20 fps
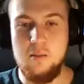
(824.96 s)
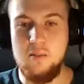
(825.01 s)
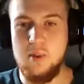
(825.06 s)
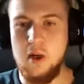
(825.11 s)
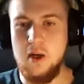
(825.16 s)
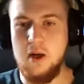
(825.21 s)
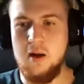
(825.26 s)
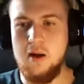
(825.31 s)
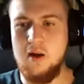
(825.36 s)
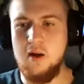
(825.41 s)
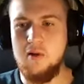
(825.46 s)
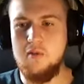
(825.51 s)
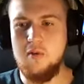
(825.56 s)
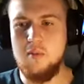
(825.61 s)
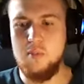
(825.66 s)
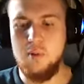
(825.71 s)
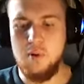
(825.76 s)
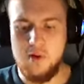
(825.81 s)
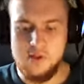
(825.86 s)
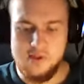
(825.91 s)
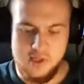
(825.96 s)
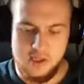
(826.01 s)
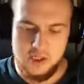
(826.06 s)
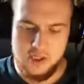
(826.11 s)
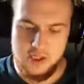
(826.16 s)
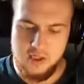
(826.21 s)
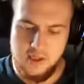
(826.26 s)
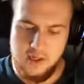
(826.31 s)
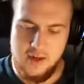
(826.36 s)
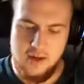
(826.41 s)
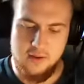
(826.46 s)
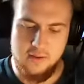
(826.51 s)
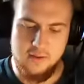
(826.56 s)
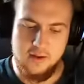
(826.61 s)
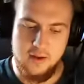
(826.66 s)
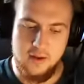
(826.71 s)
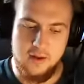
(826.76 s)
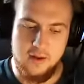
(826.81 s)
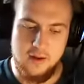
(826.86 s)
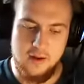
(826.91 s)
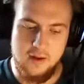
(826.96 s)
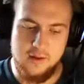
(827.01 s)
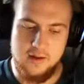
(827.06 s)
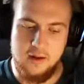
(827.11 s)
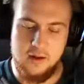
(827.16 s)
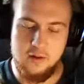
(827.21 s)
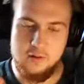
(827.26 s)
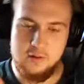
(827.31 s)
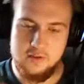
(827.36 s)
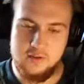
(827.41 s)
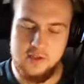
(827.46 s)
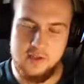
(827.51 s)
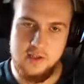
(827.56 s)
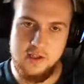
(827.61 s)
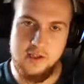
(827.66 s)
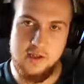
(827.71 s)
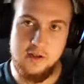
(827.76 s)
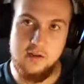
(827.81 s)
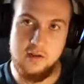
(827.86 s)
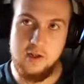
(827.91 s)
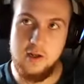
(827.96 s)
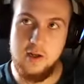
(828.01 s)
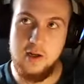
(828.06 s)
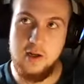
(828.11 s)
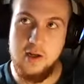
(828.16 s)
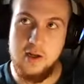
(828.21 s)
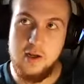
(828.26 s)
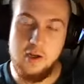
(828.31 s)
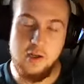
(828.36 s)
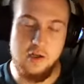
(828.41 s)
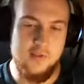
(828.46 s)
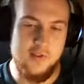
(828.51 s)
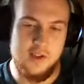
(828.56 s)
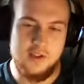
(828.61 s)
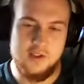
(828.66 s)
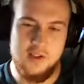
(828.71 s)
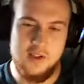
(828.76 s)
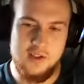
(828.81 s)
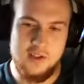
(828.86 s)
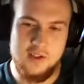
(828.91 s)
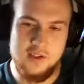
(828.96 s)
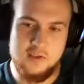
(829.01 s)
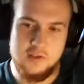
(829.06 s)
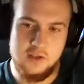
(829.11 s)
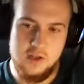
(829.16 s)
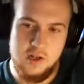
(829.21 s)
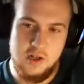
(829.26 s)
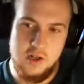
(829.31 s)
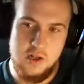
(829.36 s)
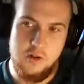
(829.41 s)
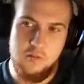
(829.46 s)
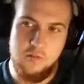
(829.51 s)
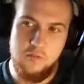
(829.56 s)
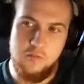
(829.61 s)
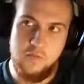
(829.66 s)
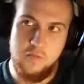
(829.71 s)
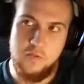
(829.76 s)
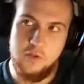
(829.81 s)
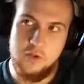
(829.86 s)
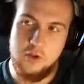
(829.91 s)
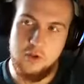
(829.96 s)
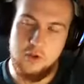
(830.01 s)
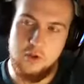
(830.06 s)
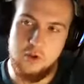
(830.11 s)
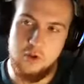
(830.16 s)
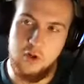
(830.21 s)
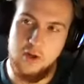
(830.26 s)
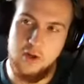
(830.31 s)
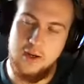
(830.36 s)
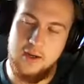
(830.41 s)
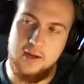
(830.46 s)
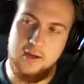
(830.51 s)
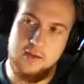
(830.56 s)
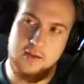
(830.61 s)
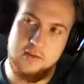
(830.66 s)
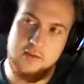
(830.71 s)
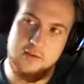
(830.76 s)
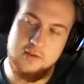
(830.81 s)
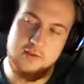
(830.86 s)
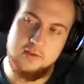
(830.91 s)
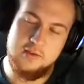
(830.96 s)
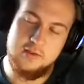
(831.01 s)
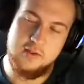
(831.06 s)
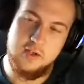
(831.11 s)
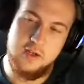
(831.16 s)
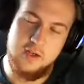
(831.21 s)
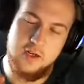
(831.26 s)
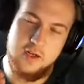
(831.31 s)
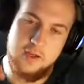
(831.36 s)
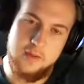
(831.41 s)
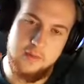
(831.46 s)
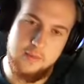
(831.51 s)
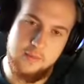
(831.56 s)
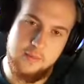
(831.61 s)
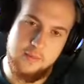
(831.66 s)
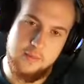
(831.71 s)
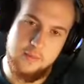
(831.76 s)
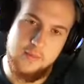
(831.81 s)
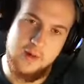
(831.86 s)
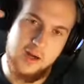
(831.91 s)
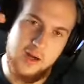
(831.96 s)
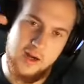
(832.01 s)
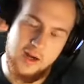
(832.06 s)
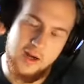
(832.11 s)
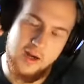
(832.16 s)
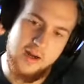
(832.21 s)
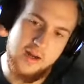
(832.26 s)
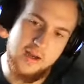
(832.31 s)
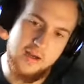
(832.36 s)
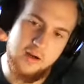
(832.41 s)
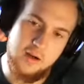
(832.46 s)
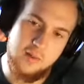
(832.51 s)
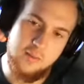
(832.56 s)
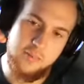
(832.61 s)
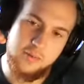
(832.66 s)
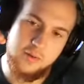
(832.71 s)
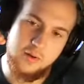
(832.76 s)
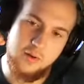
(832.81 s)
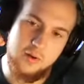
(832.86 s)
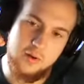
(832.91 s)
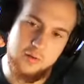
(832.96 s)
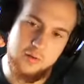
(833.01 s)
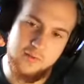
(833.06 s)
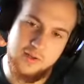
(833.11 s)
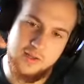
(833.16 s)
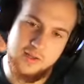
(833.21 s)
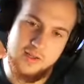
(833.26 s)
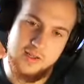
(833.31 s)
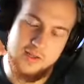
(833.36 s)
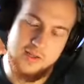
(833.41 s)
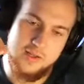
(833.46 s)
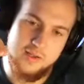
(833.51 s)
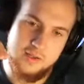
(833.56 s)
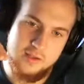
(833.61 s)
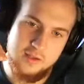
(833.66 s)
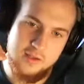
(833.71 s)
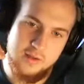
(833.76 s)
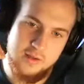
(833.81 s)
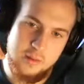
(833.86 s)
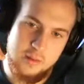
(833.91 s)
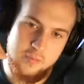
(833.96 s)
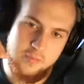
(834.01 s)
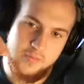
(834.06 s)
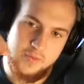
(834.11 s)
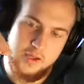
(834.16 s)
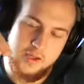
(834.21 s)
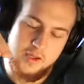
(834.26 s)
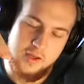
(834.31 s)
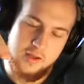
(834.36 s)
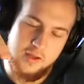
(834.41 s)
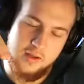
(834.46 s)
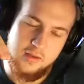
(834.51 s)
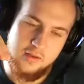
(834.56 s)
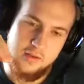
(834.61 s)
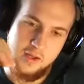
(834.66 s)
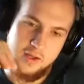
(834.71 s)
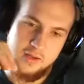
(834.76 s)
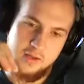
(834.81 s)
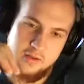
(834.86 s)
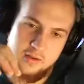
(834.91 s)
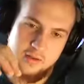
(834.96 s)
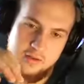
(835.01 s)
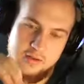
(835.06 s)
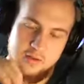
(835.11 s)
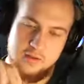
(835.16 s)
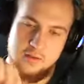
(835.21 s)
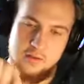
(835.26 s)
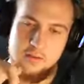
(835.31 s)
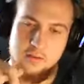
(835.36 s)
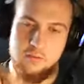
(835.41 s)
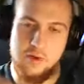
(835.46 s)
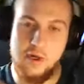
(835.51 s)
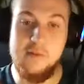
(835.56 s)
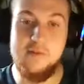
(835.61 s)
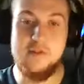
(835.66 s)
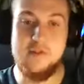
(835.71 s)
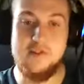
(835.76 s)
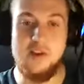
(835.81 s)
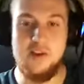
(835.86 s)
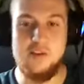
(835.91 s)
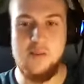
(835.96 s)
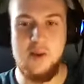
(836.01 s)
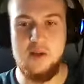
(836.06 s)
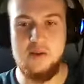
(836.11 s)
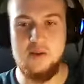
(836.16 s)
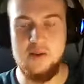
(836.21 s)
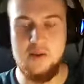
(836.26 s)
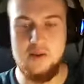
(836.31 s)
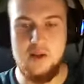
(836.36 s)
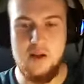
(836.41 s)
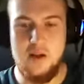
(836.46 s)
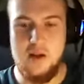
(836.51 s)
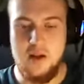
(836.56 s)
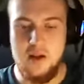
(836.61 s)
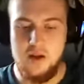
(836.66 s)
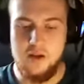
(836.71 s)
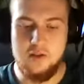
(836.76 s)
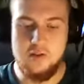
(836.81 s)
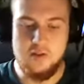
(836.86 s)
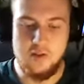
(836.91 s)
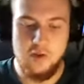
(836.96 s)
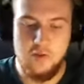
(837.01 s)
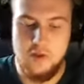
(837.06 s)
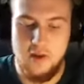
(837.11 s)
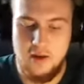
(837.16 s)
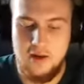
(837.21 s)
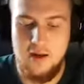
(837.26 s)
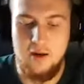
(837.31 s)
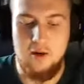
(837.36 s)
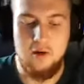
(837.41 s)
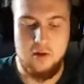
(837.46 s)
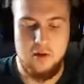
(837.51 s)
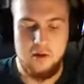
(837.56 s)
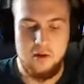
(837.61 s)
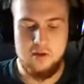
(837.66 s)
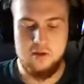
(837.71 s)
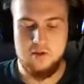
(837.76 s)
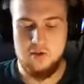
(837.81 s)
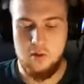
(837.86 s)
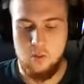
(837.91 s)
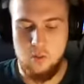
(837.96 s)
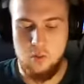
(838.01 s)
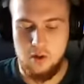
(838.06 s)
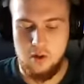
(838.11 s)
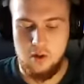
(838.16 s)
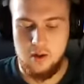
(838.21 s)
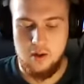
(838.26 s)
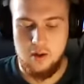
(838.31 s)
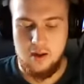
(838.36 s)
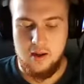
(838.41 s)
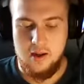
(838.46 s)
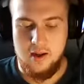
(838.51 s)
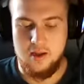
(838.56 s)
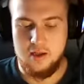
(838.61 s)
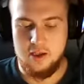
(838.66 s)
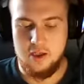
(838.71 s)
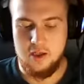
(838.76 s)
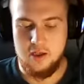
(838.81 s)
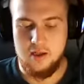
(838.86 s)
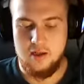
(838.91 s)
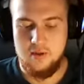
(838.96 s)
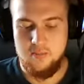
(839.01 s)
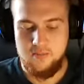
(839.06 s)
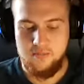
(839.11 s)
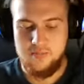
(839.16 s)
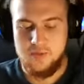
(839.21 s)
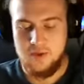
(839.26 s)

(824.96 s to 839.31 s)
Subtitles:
But a lot of employers actually out there are now seeing that university is not as high up of a need than previously expected, and so they're now looking into what actually,